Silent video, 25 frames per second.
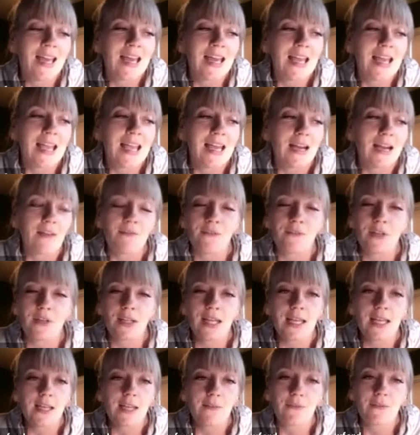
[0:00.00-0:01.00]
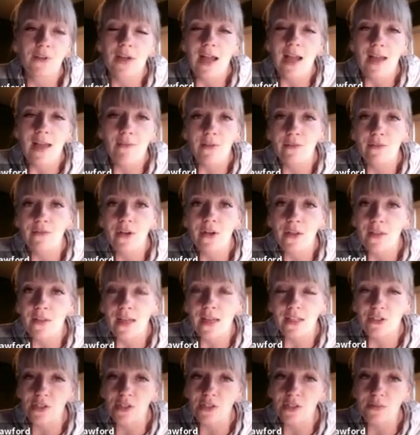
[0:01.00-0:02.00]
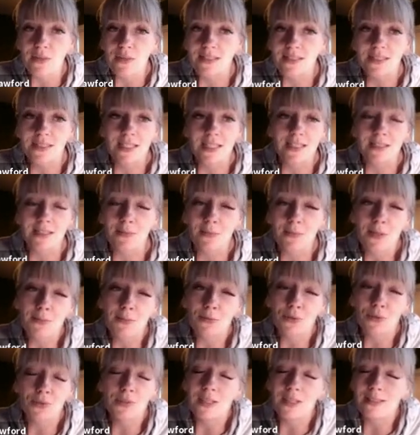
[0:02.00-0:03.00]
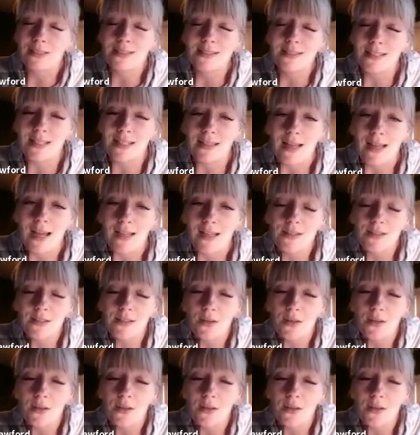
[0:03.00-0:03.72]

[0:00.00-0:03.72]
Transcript: And I feel like if you're having fun, that just resonates and people see that.